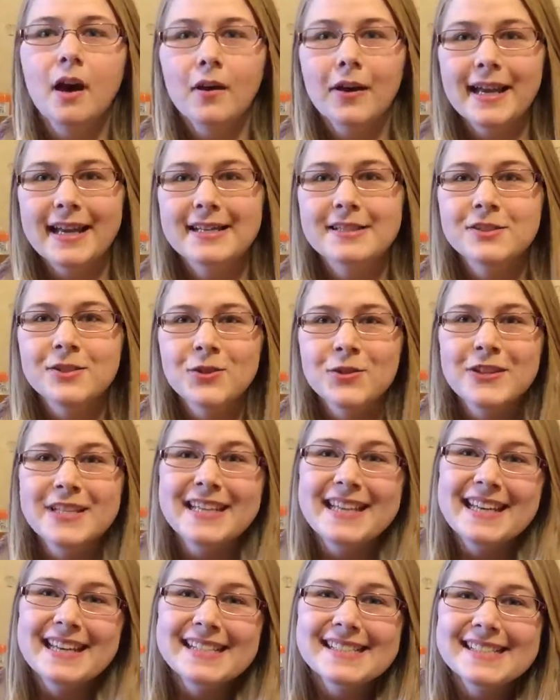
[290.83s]
Okay, so the
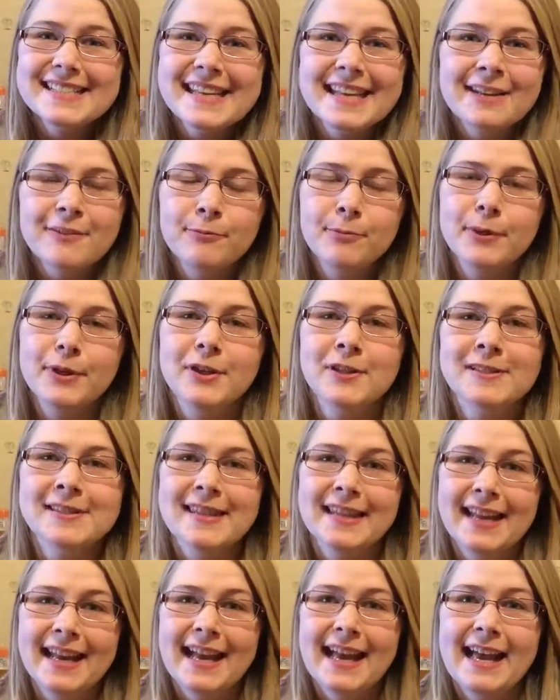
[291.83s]
next set of books
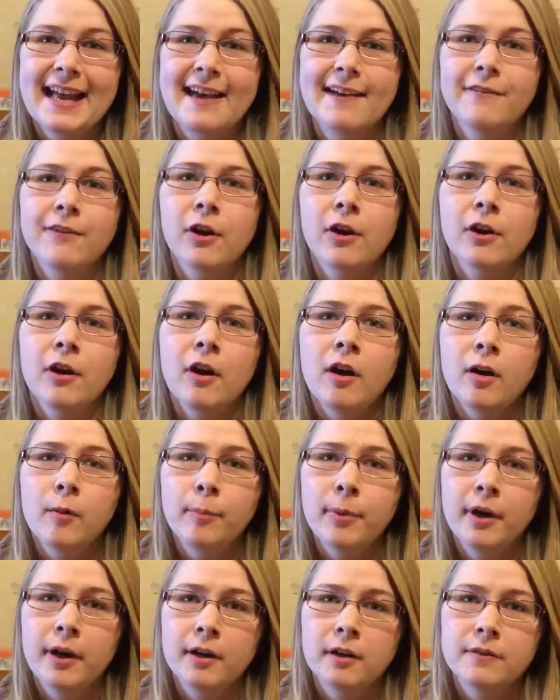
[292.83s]
that I have are all
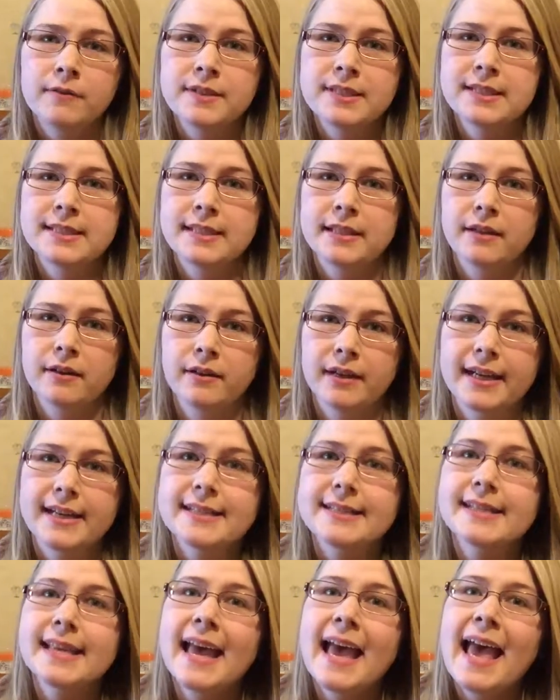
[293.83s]
part of a
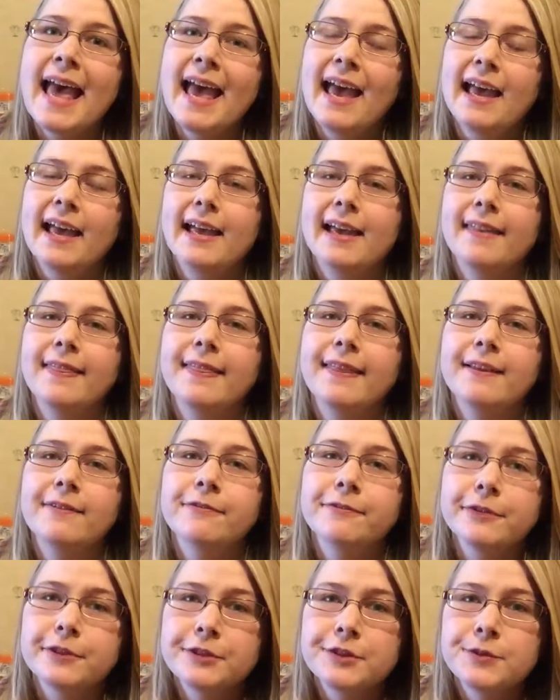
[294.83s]
series, and the
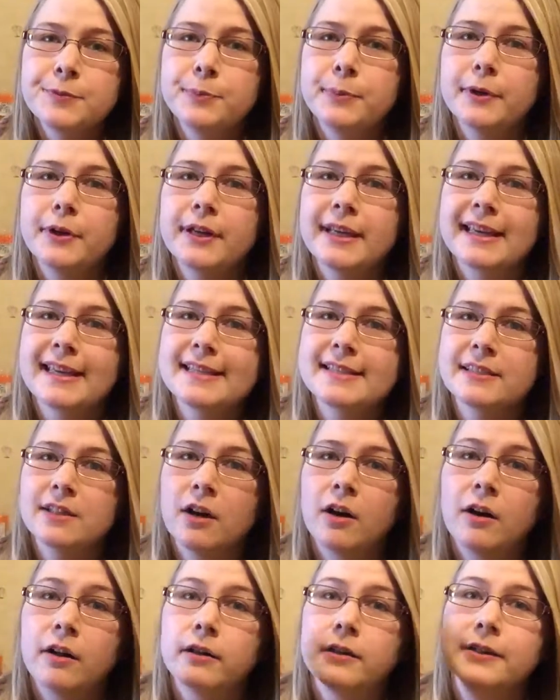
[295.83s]
first book is
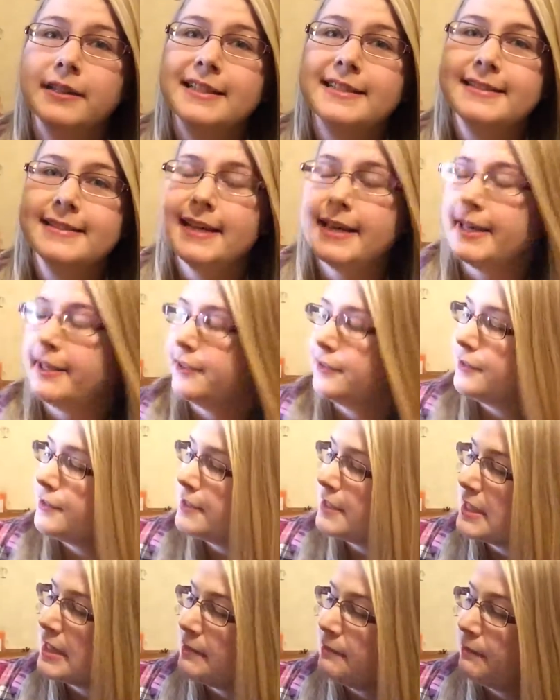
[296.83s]
called
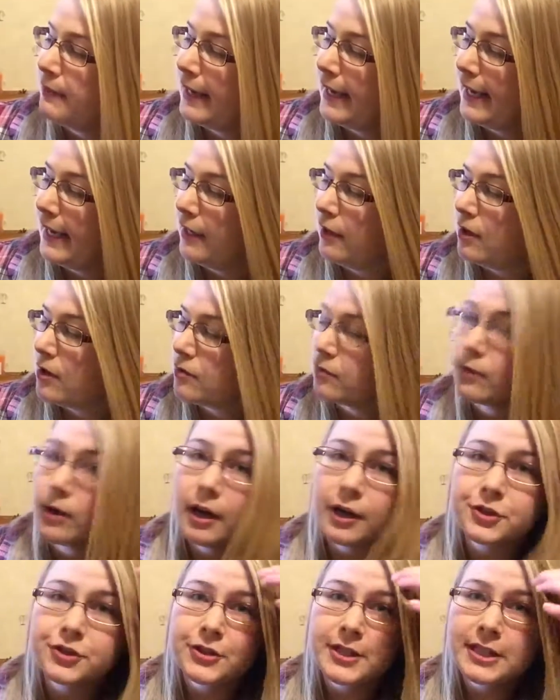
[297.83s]
Tunnels by
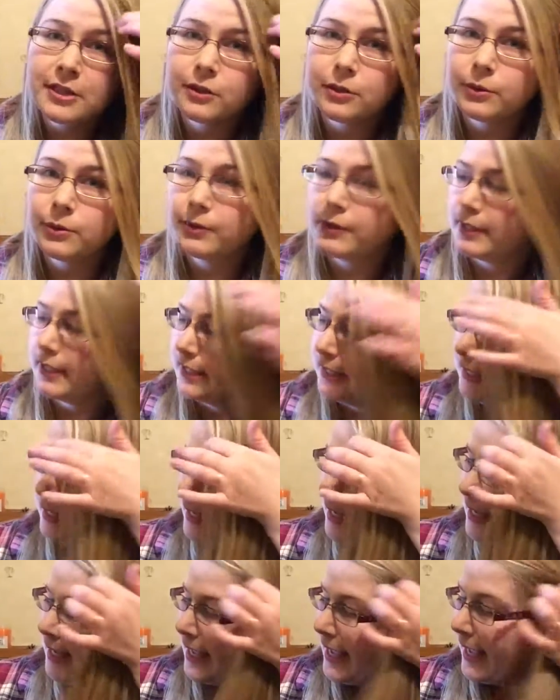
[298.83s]
Roderick Gordon,
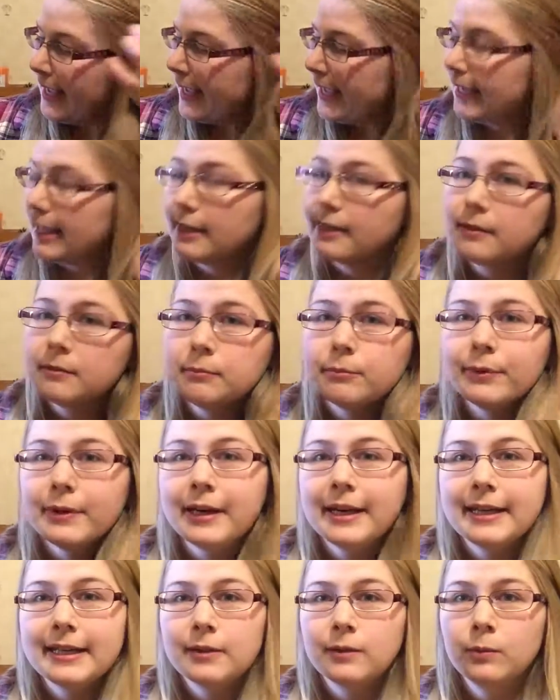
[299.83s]
and
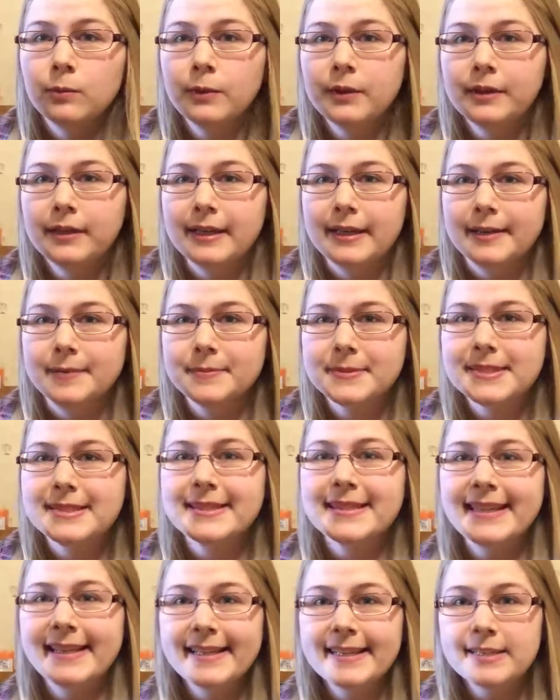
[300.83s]
Brian Williams.
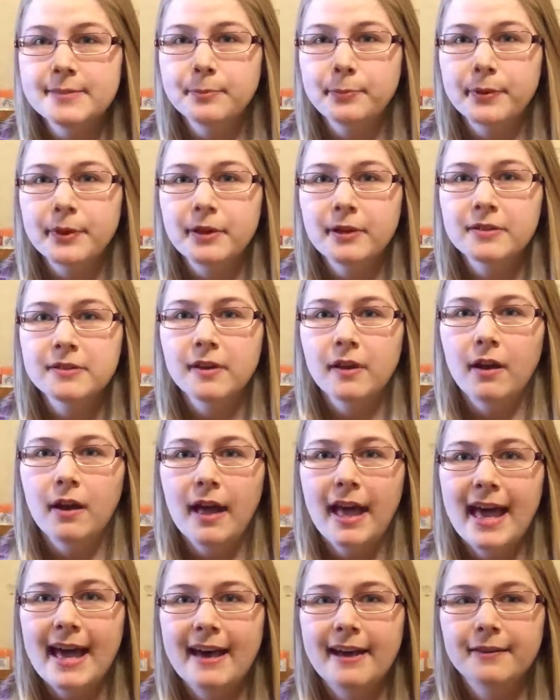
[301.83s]
These books
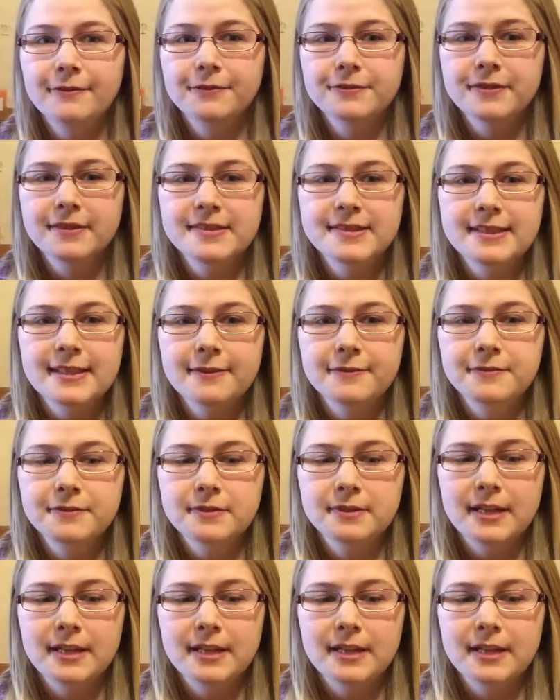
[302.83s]
have stuff,